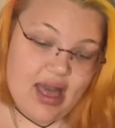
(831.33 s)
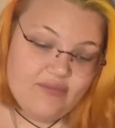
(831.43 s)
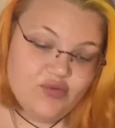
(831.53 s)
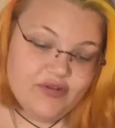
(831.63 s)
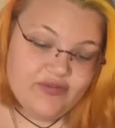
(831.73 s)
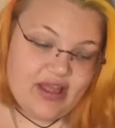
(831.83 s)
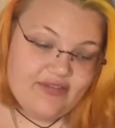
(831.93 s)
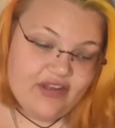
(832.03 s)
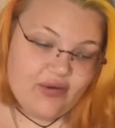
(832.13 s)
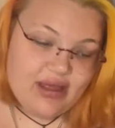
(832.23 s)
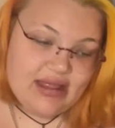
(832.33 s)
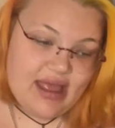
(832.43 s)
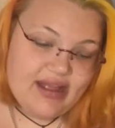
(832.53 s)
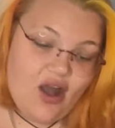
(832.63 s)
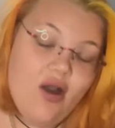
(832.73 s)
were like very
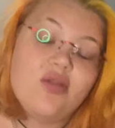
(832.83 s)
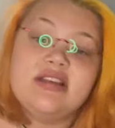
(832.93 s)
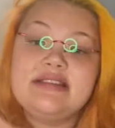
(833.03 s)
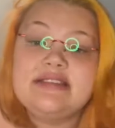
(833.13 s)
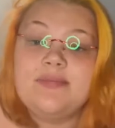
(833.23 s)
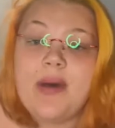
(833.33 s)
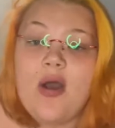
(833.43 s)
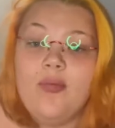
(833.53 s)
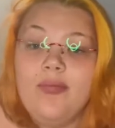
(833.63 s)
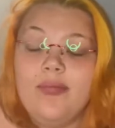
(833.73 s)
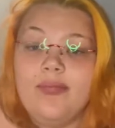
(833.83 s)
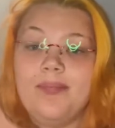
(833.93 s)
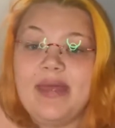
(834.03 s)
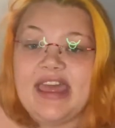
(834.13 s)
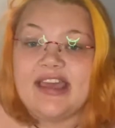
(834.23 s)
like, oh, this is about
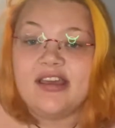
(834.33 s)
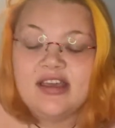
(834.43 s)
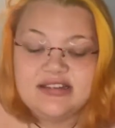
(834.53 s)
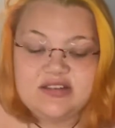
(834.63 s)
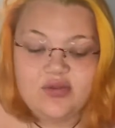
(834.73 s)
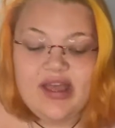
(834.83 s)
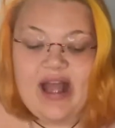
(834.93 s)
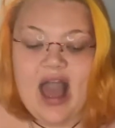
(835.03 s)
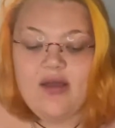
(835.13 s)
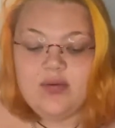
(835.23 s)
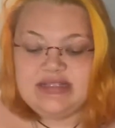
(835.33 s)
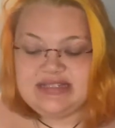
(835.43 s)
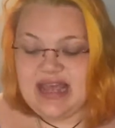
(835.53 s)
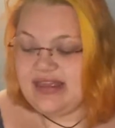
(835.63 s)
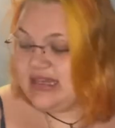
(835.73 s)
me. So like, I would
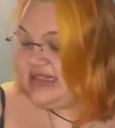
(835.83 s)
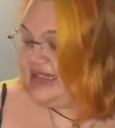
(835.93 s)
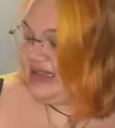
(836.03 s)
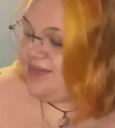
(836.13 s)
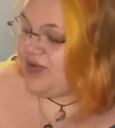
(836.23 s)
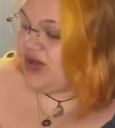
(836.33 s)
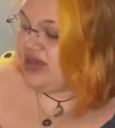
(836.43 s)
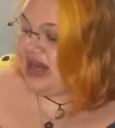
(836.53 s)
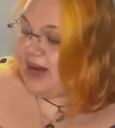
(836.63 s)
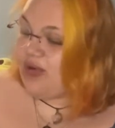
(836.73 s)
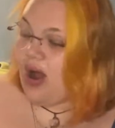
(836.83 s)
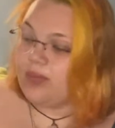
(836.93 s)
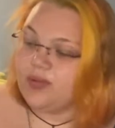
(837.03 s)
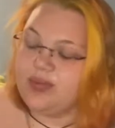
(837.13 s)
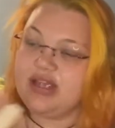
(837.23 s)
say this is the book that I
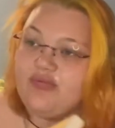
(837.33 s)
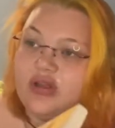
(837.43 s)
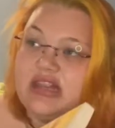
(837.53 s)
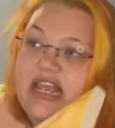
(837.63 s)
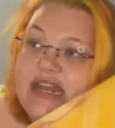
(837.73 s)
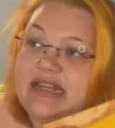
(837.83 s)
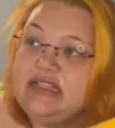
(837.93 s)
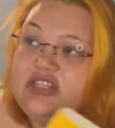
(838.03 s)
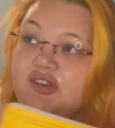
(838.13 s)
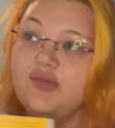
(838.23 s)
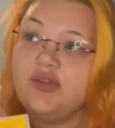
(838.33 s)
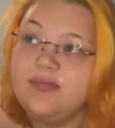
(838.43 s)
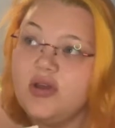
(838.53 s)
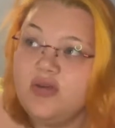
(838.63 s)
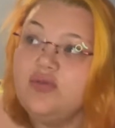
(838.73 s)
probably related to the
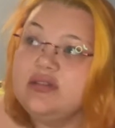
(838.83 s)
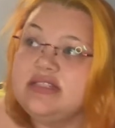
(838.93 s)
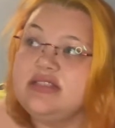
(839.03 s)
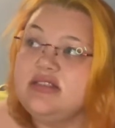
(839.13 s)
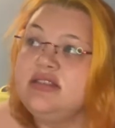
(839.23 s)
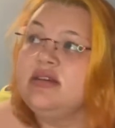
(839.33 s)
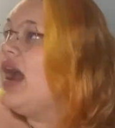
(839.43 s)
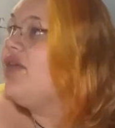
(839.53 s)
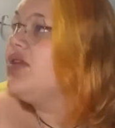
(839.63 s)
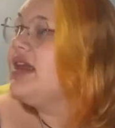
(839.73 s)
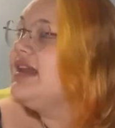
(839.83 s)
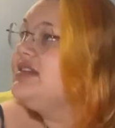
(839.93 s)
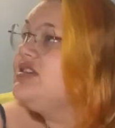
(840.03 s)
most. I related